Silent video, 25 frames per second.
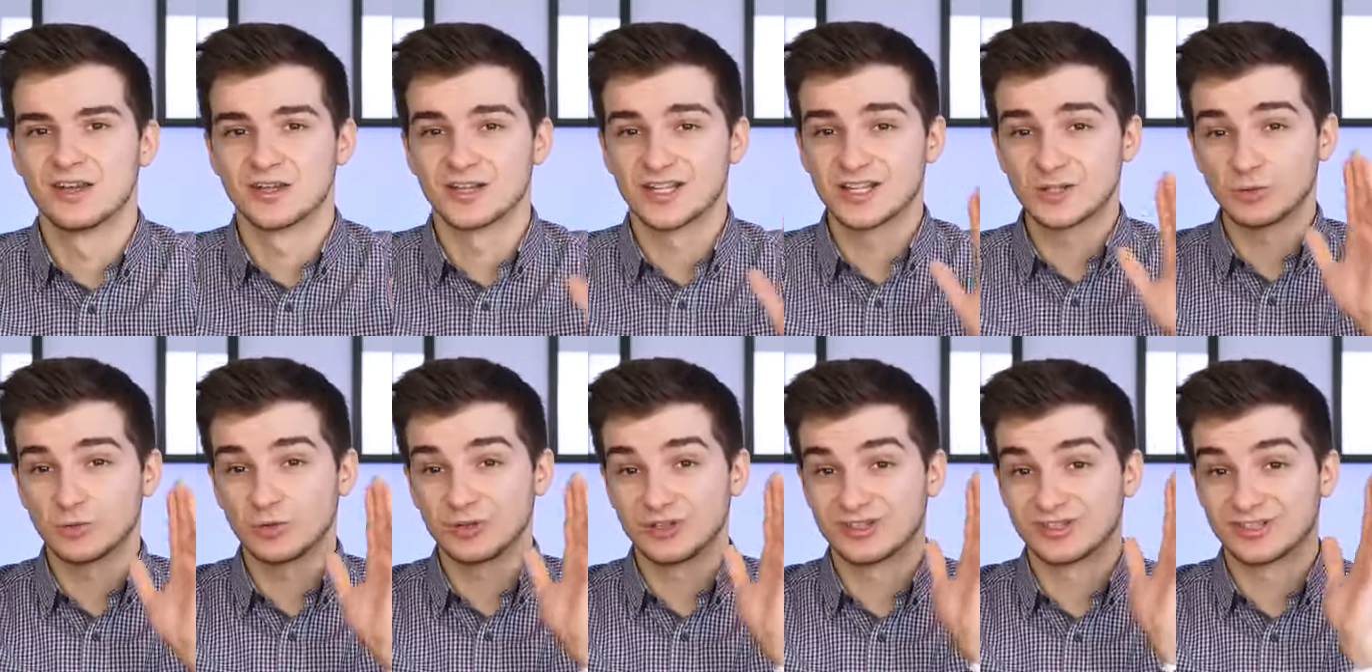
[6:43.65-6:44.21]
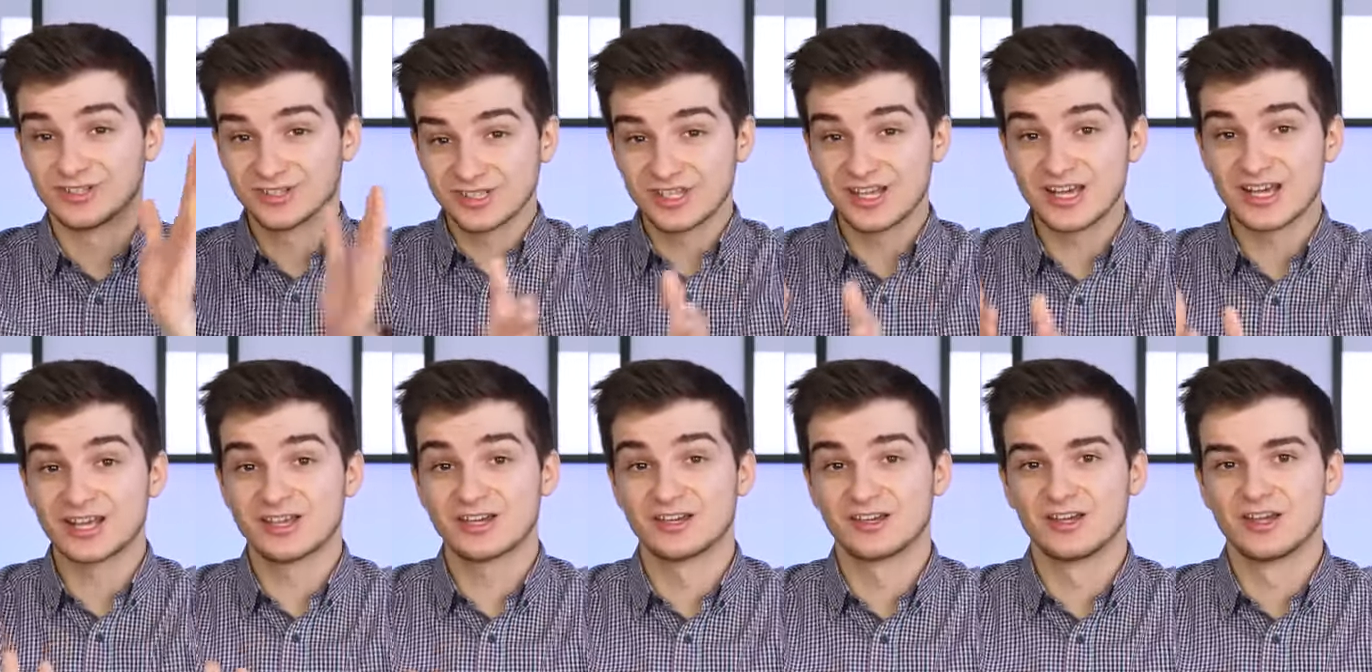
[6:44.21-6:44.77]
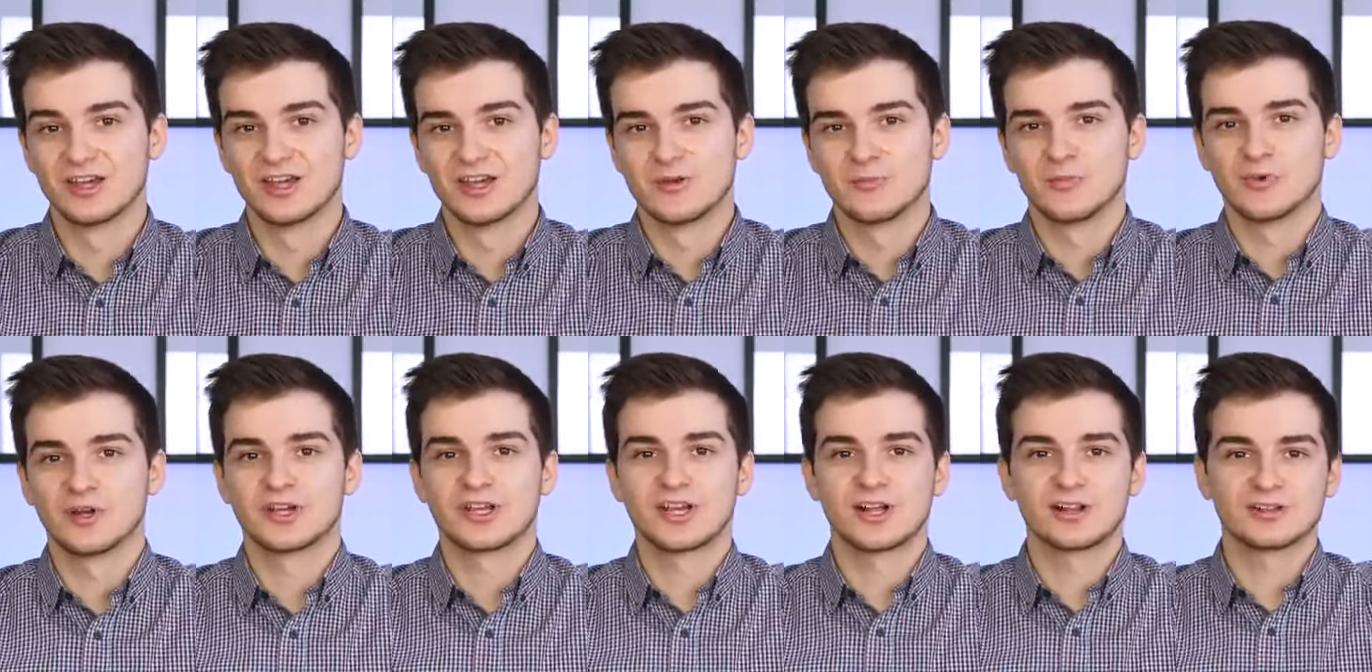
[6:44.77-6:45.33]
This will look sick,
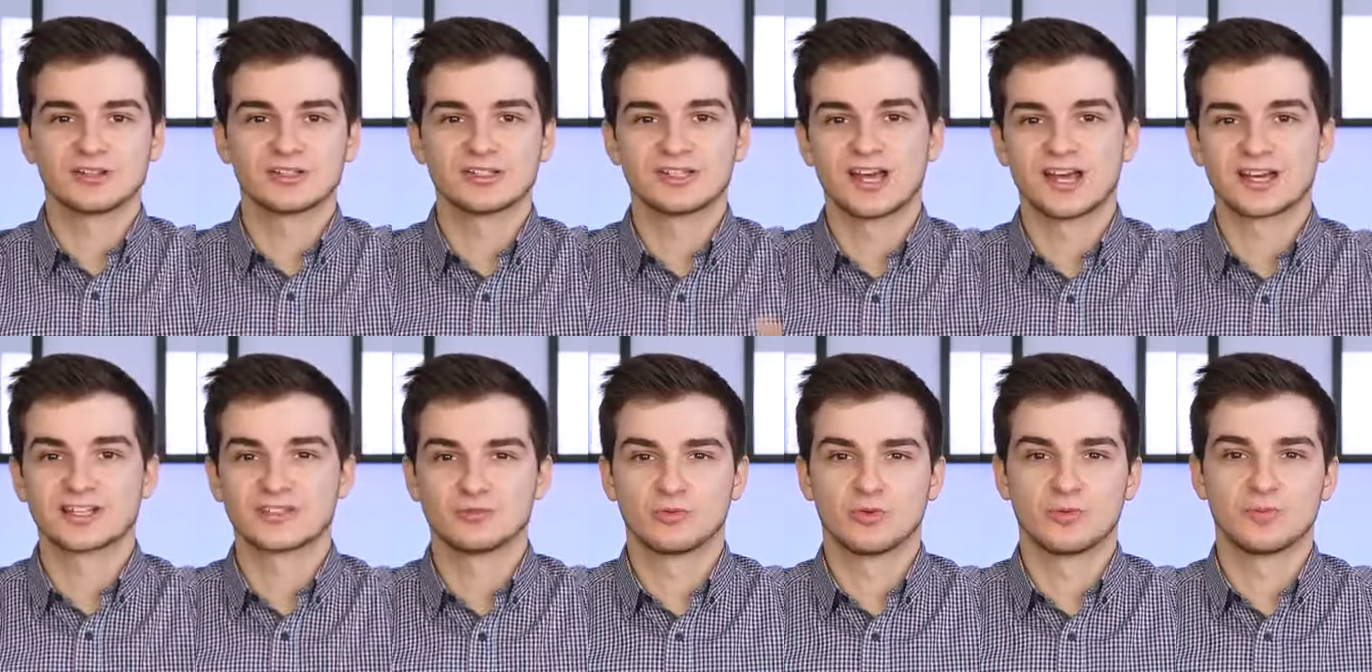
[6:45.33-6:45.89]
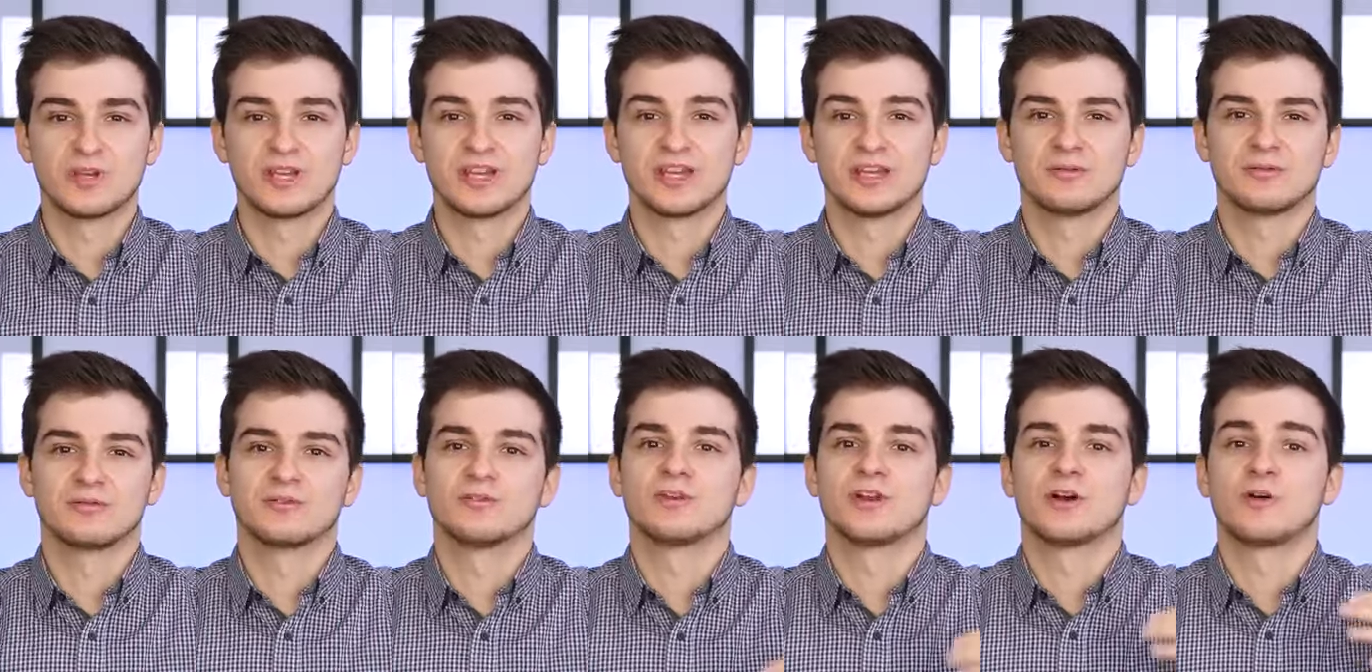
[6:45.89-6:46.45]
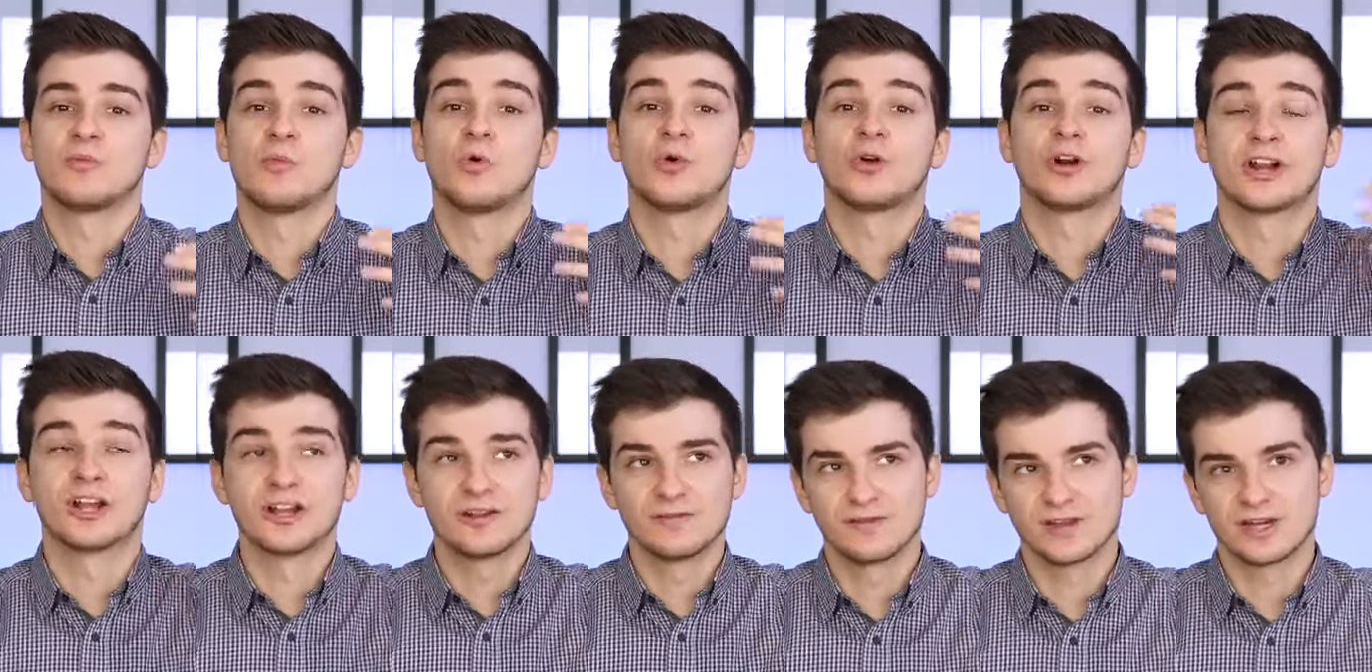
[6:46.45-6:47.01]
but a Galaxy X would be,
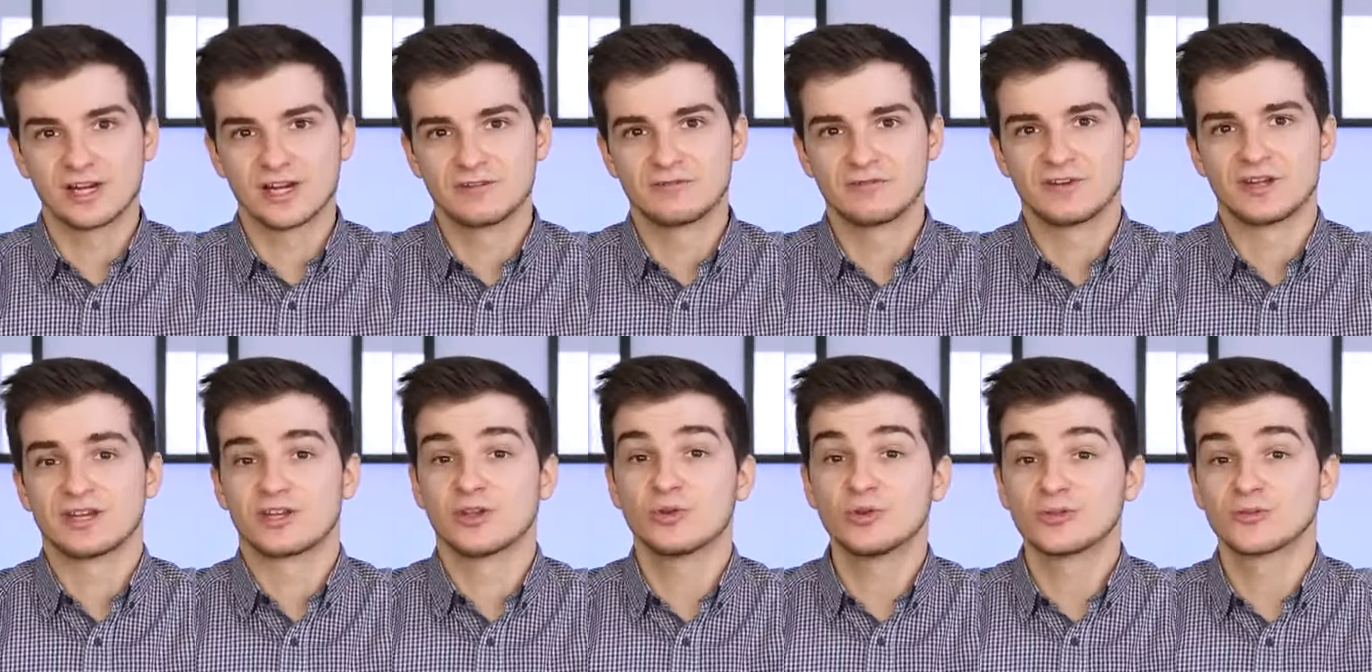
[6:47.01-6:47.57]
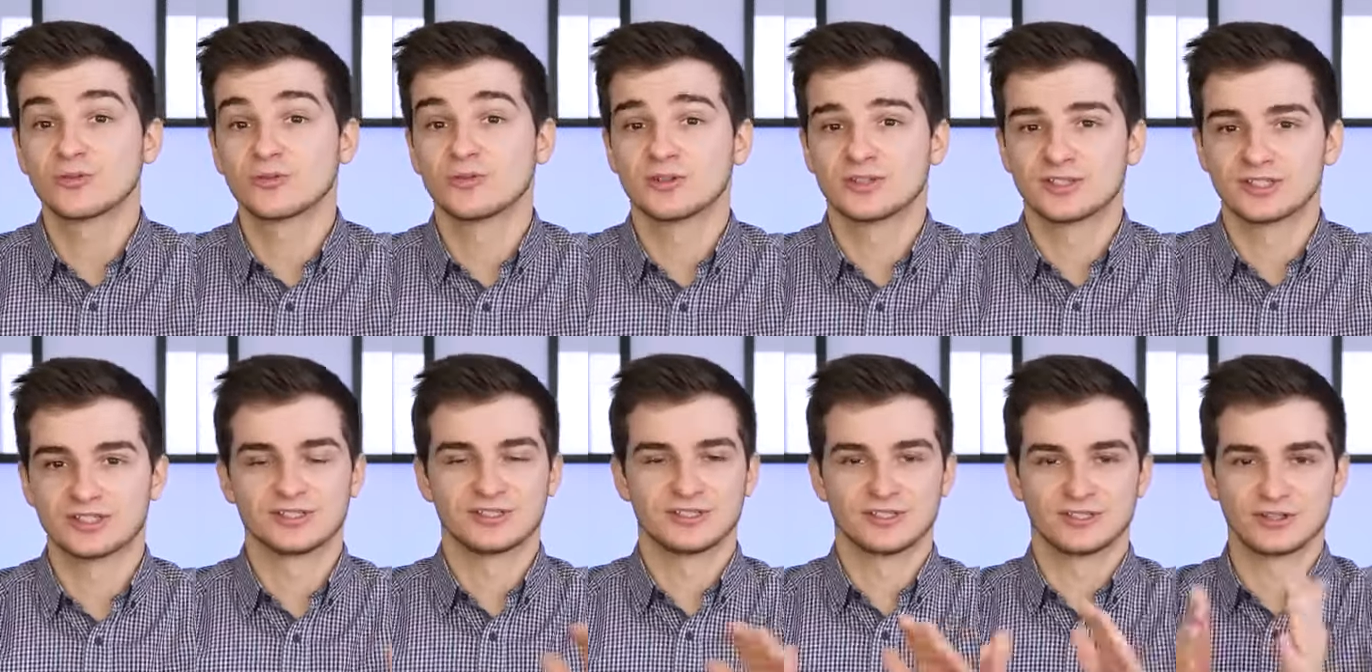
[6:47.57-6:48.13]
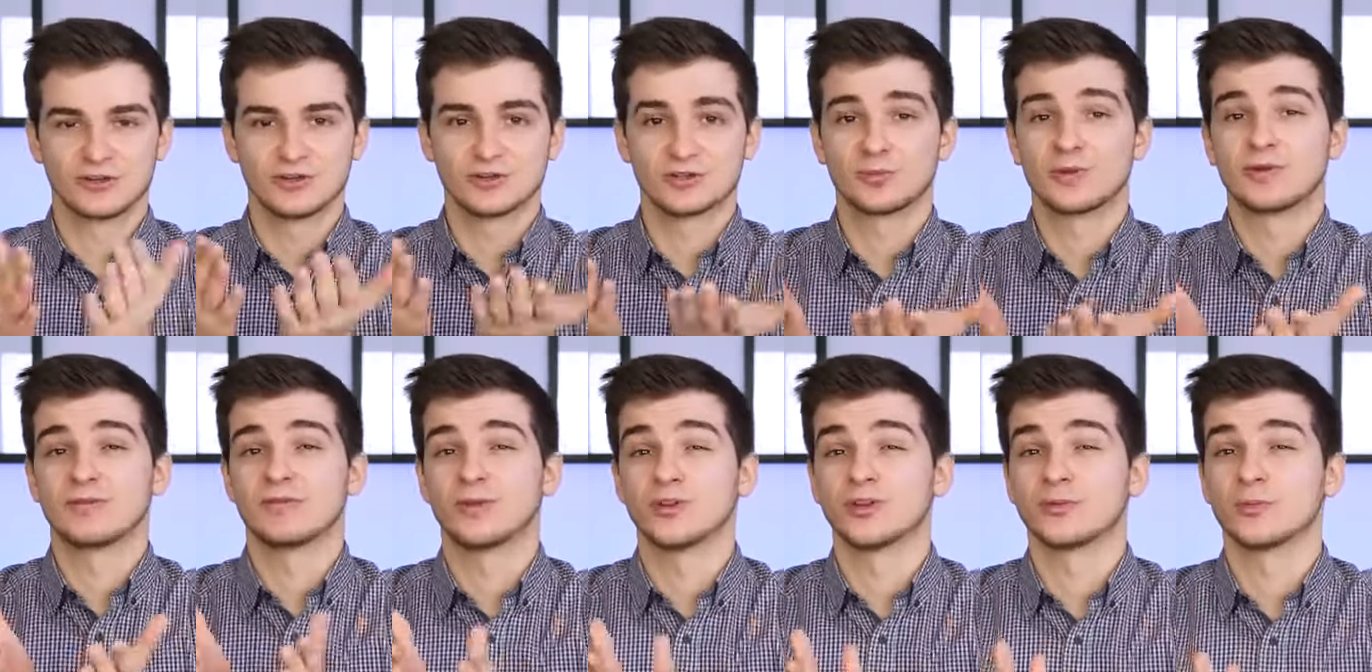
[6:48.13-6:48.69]
more innovative and useful since it's going to
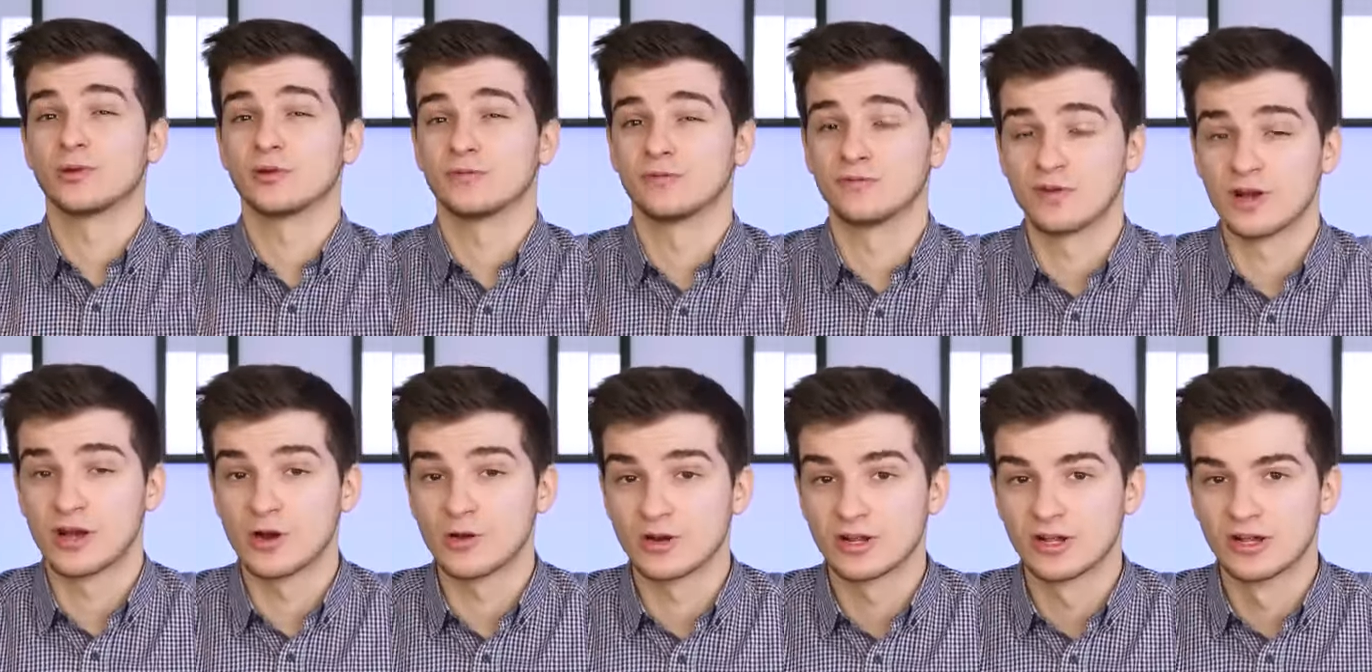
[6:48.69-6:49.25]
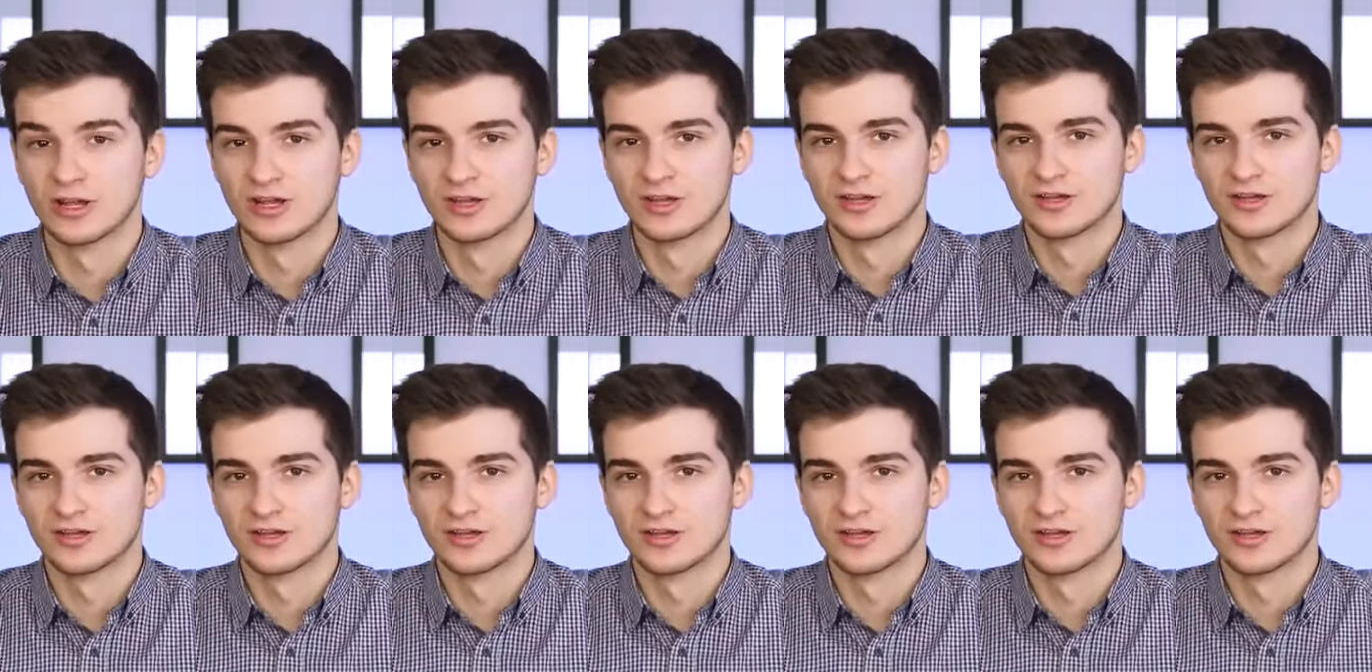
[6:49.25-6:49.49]
be a foldable phone.